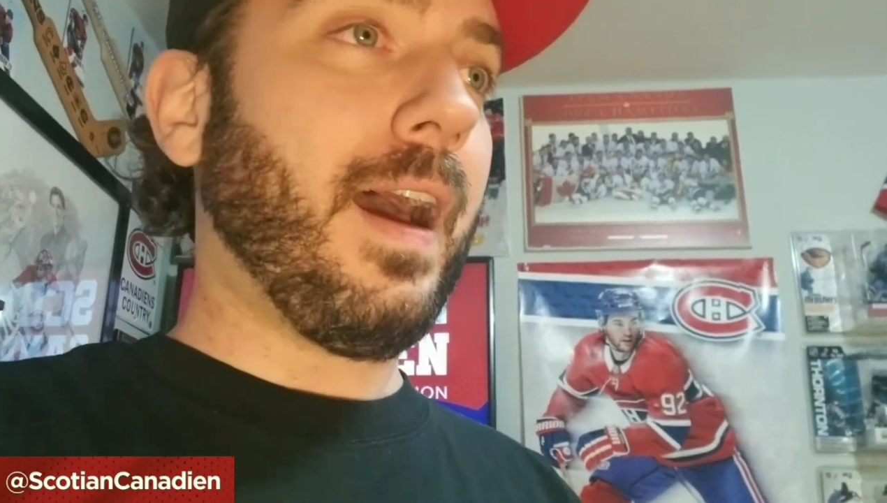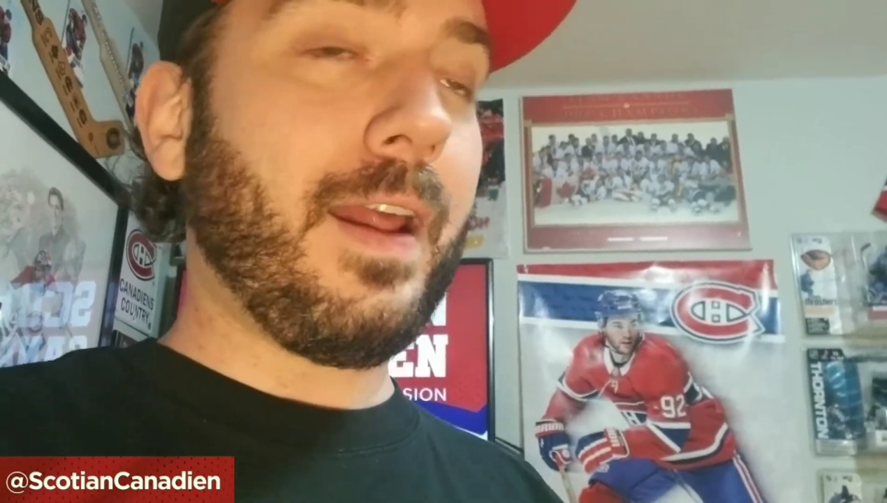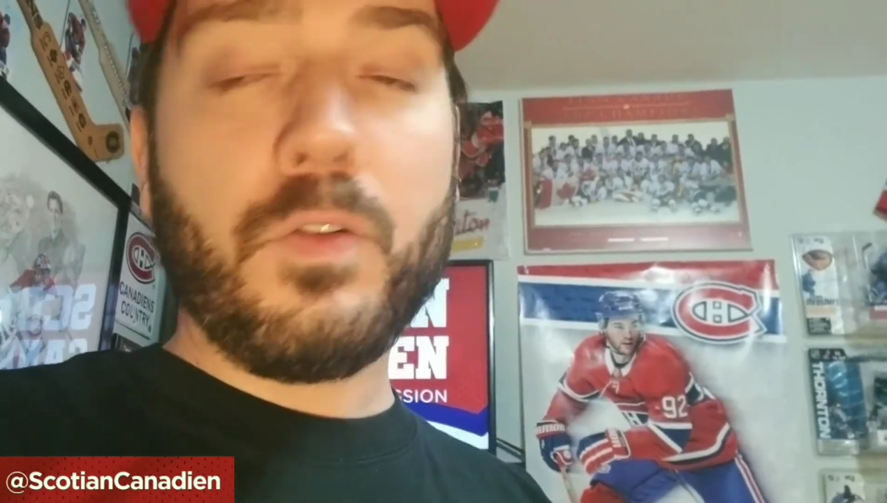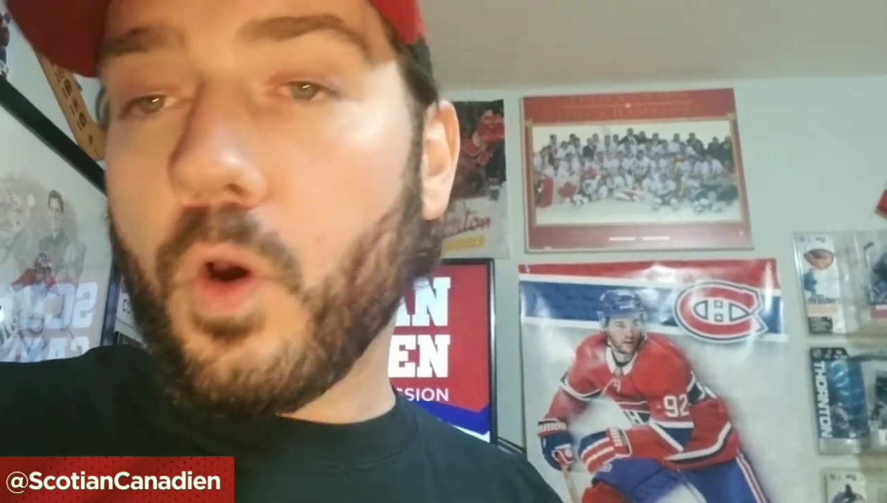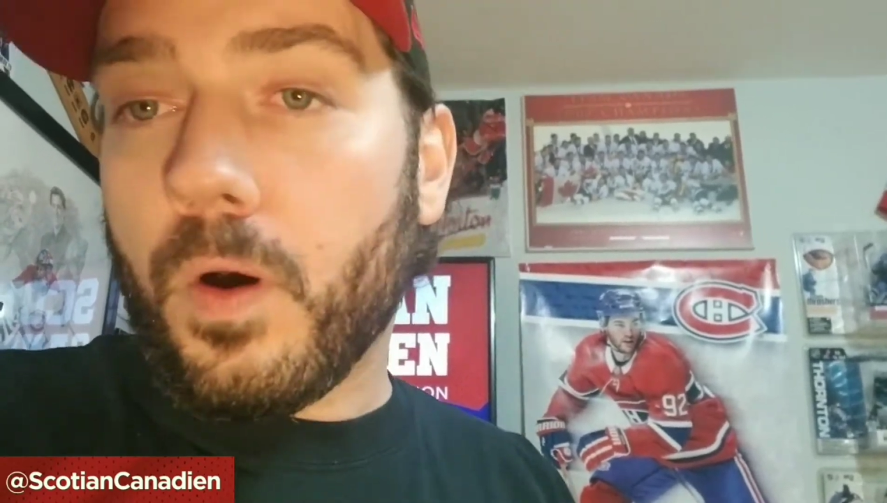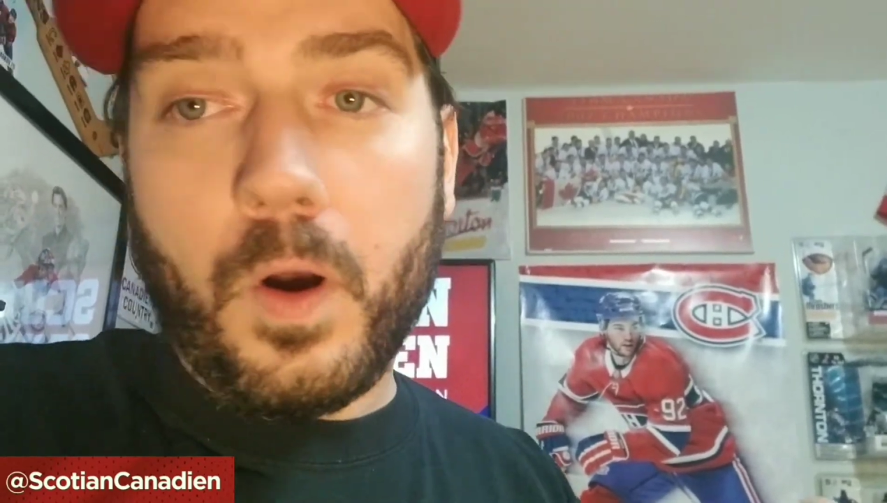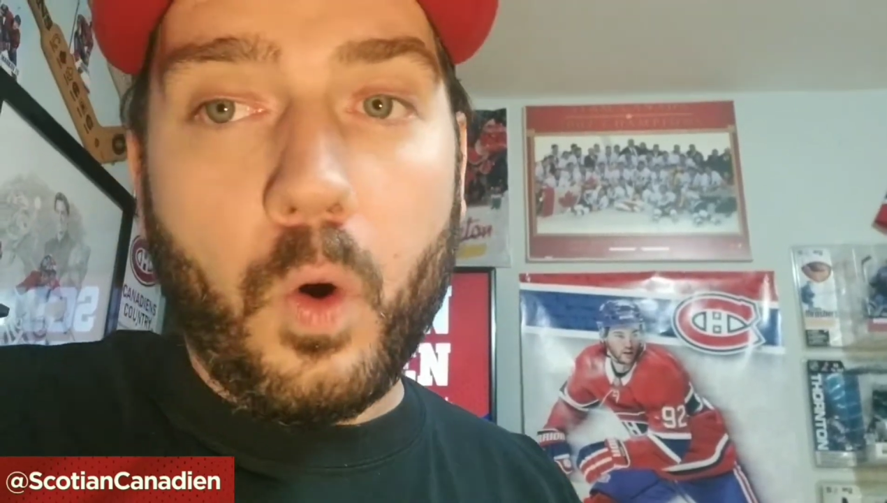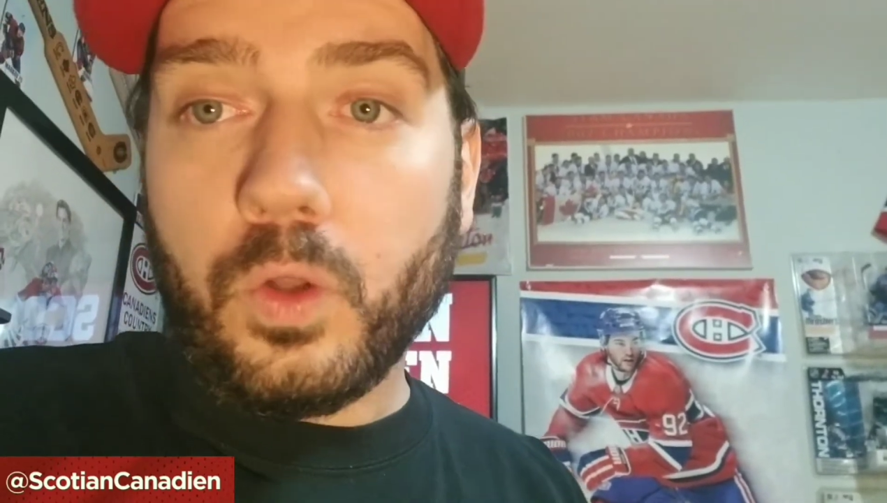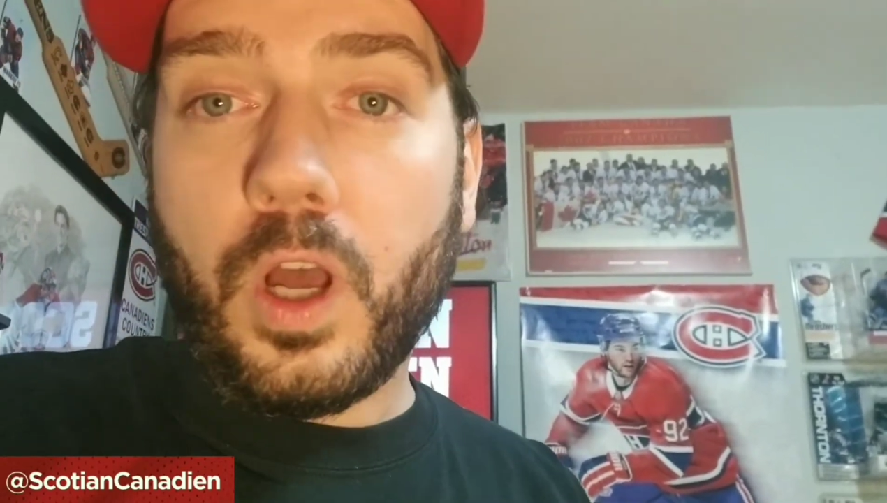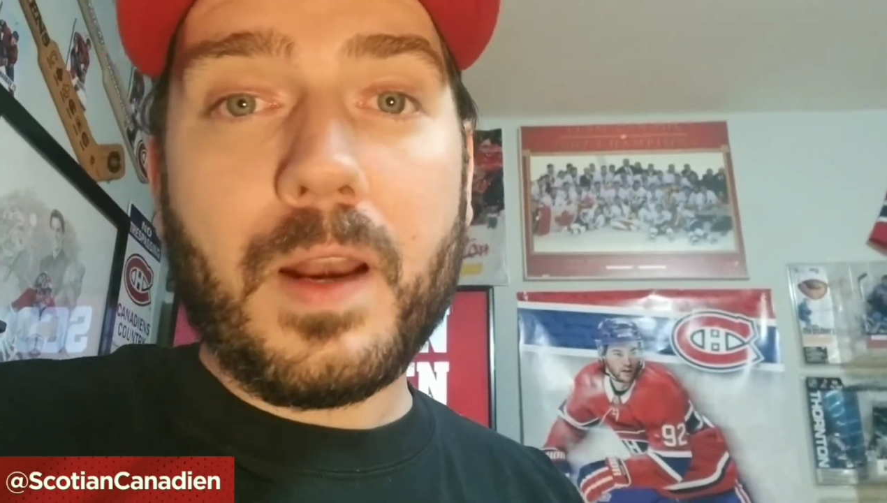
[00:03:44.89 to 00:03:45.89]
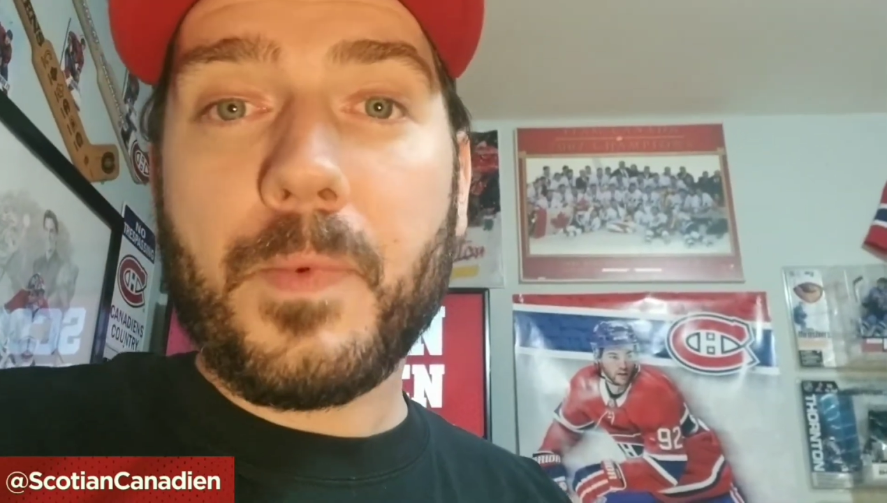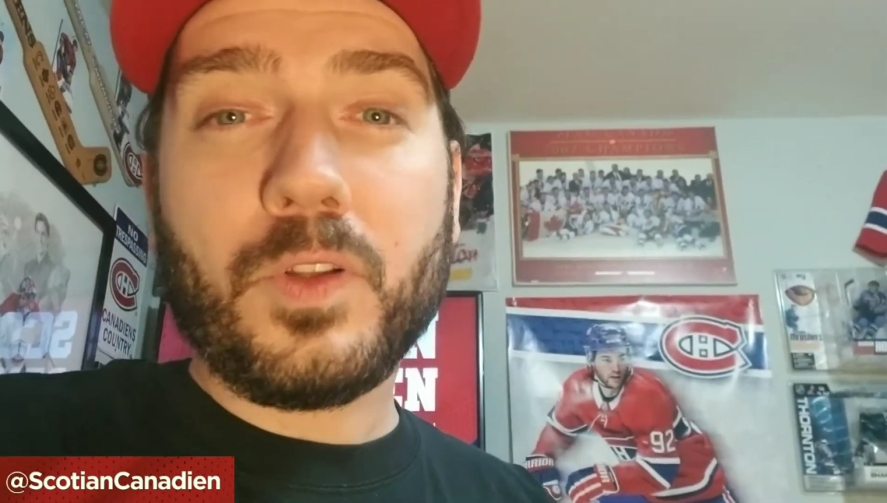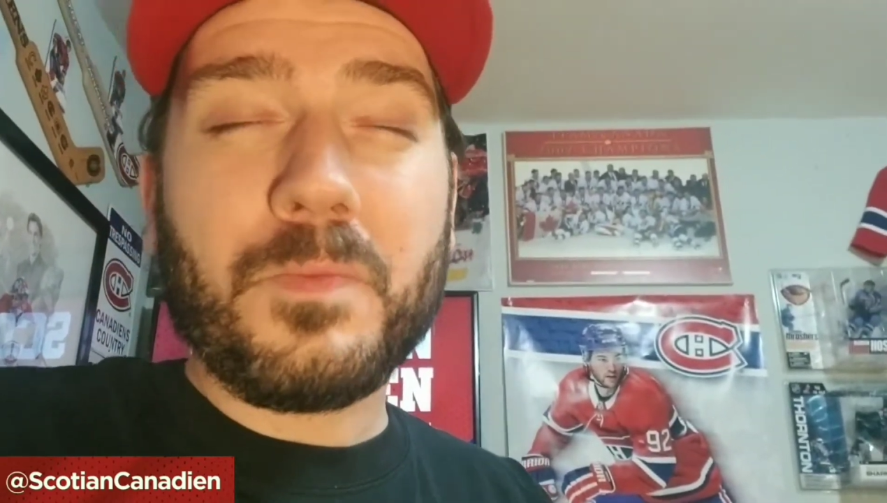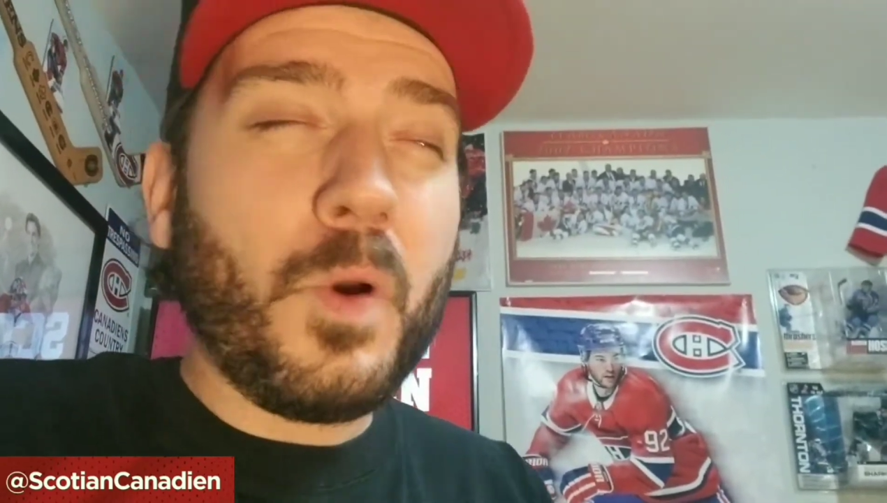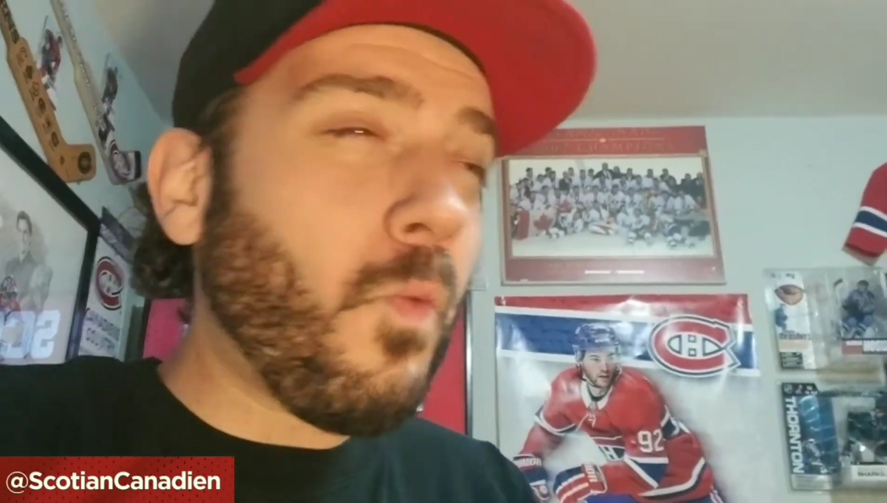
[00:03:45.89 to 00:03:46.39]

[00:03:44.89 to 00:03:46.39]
I don't know a whole lot about them,